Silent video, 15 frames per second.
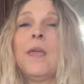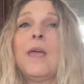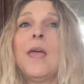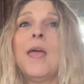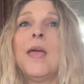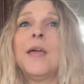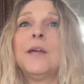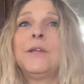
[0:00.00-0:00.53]

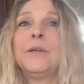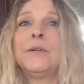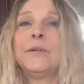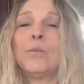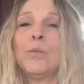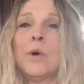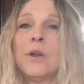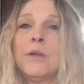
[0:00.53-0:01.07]
And
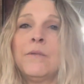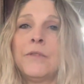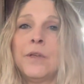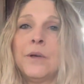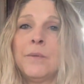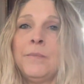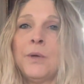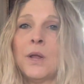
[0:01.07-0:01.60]
one of
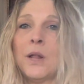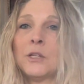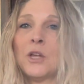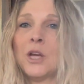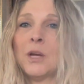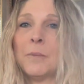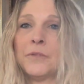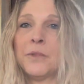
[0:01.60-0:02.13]
them, and I'll
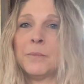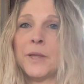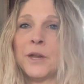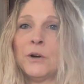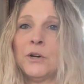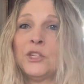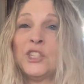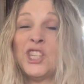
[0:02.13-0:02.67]
talk about them
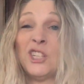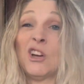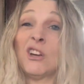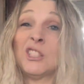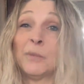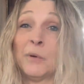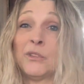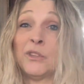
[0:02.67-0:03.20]
later, and she
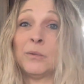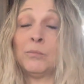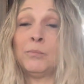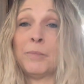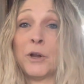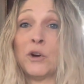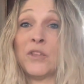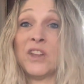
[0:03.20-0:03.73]
talks about them
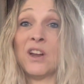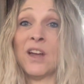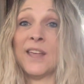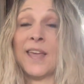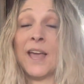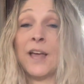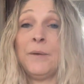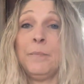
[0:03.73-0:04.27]
better than I
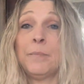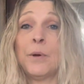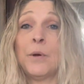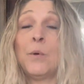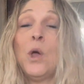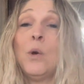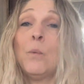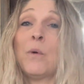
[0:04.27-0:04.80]
can, but
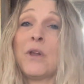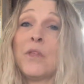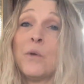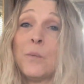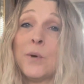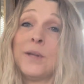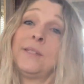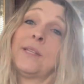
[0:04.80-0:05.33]
one of the
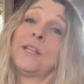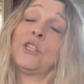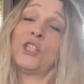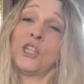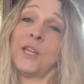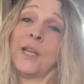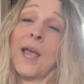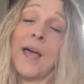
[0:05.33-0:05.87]
ones that
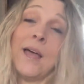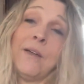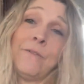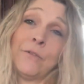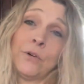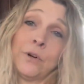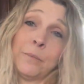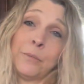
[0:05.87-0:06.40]
she had
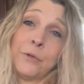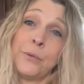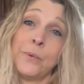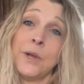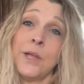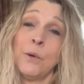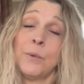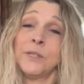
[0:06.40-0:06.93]
for number
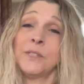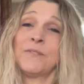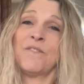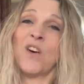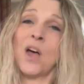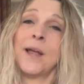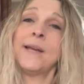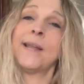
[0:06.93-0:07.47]
three was
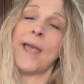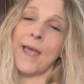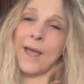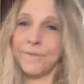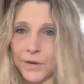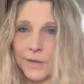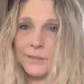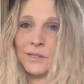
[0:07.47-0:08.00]
find
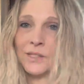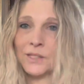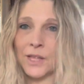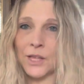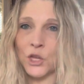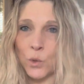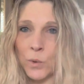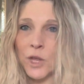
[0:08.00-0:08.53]
evidence
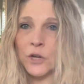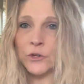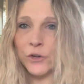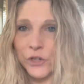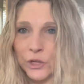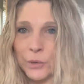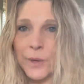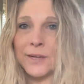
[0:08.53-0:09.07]
that you can
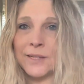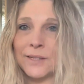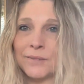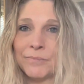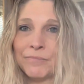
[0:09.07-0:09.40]
do it